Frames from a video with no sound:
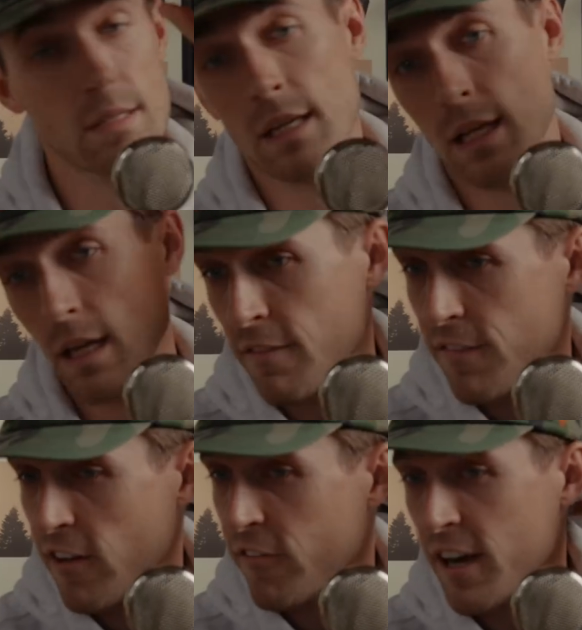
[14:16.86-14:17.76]
thinking
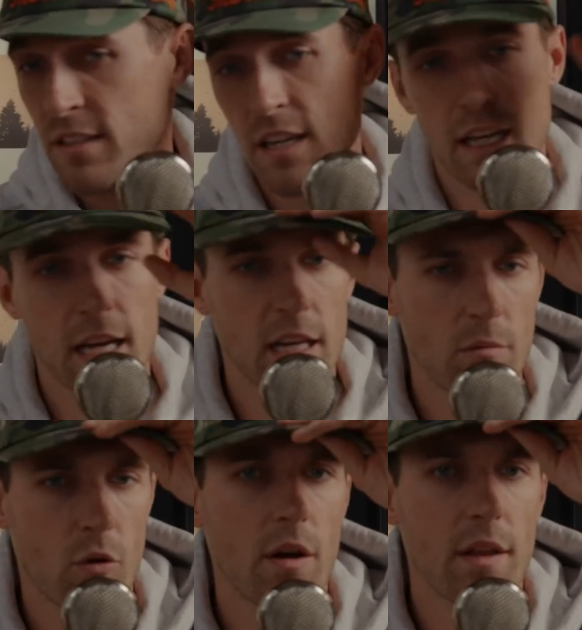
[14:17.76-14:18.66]
if I take any
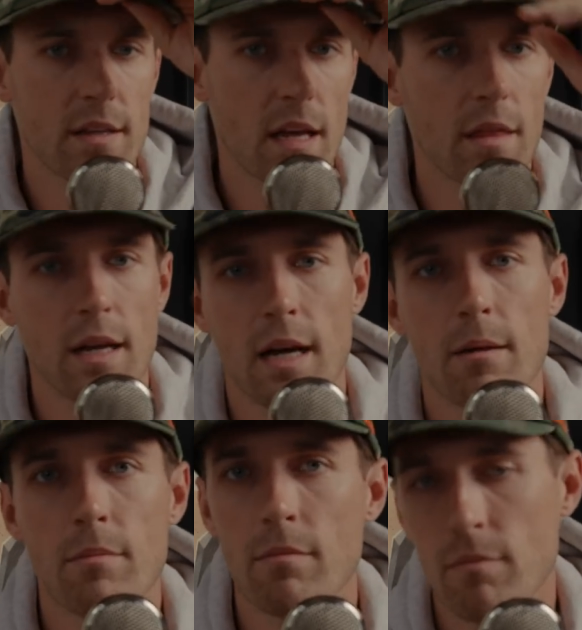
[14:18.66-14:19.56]
more of this, I think
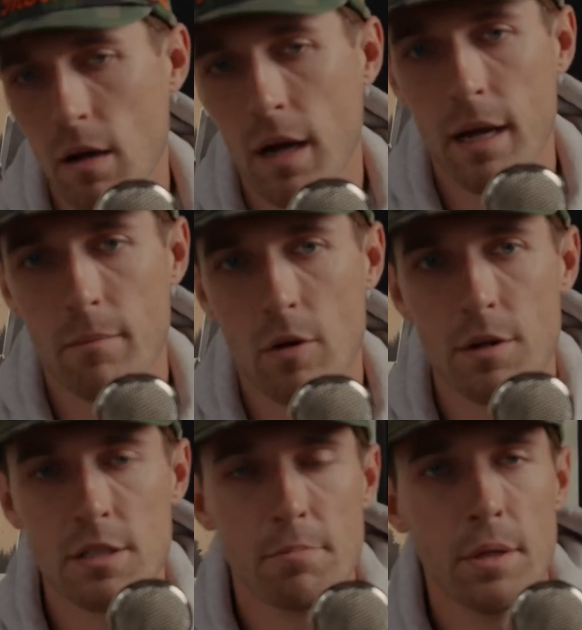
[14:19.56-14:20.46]
I am
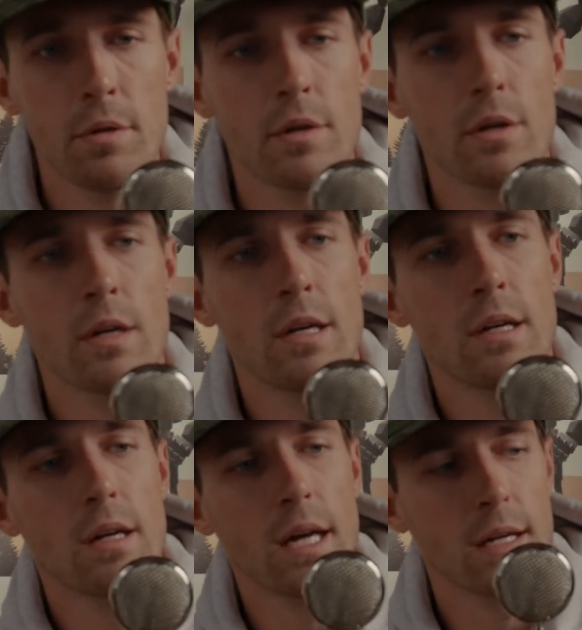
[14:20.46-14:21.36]
going to puke.
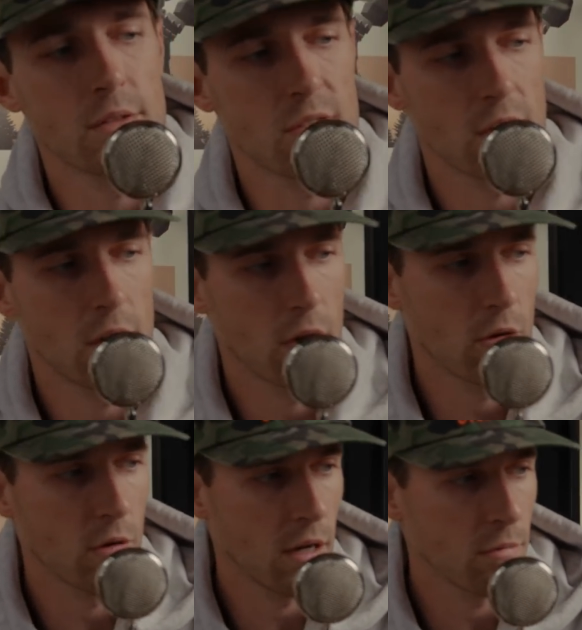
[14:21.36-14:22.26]
And
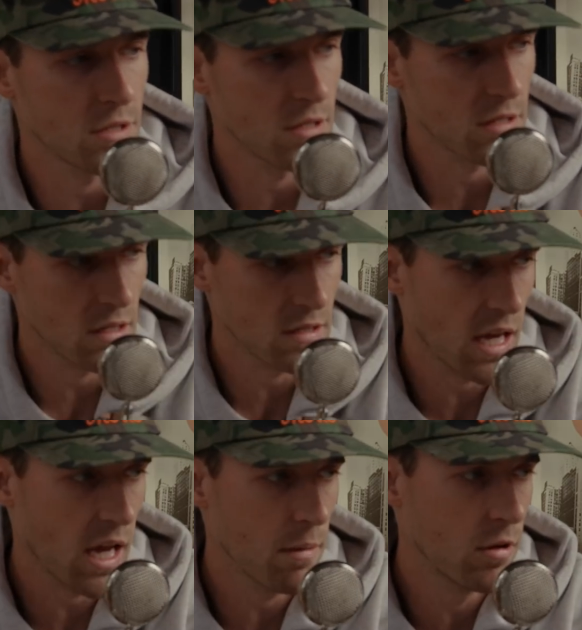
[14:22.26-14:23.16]
so it was just this
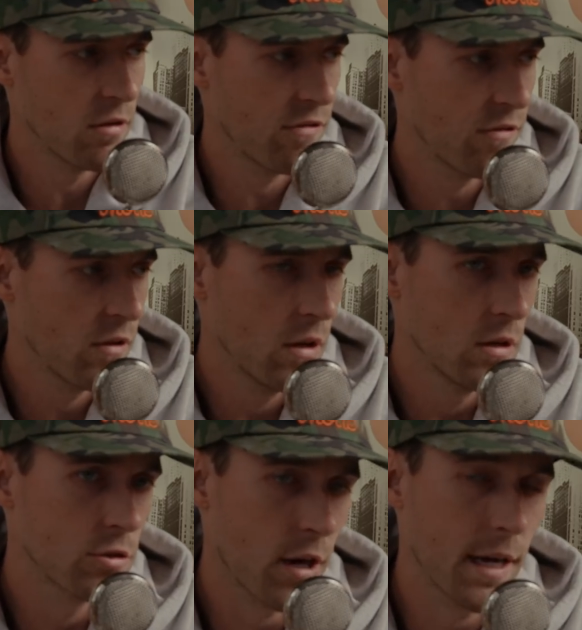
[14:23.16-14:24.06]
game of
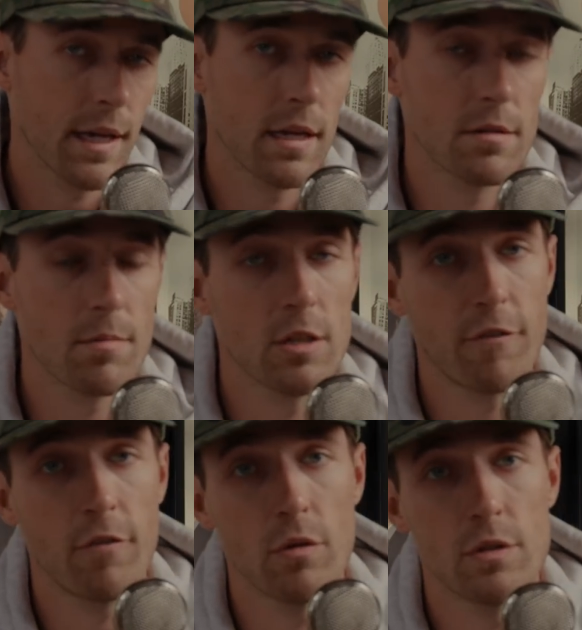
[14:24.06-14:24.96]
try to get as much
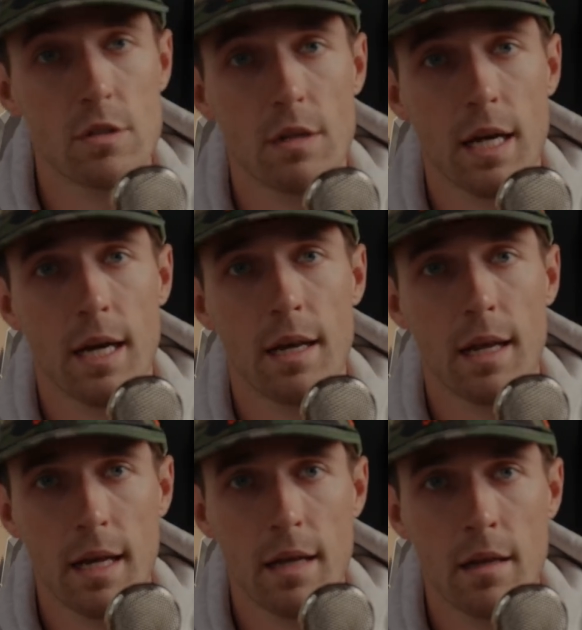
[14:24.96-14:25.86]
fuel as you can
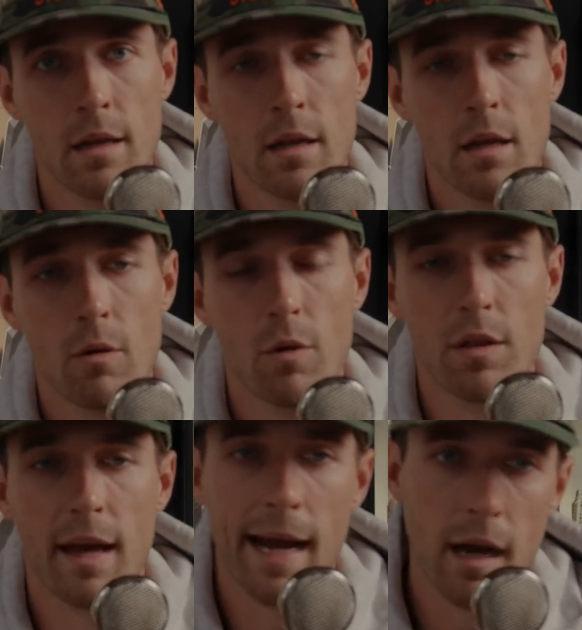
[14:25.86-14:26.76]
in
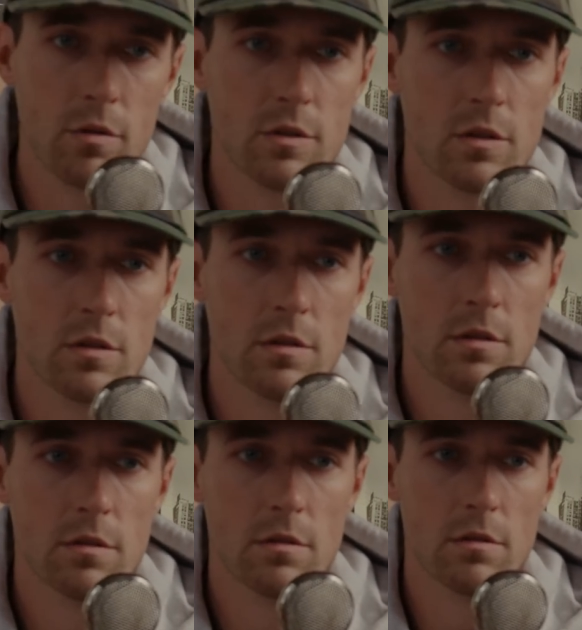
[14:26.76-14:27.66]
without
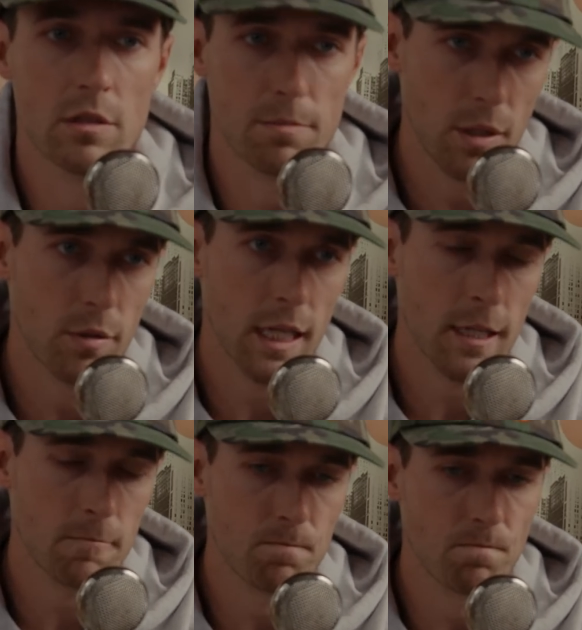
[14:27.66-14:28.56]
spewing it.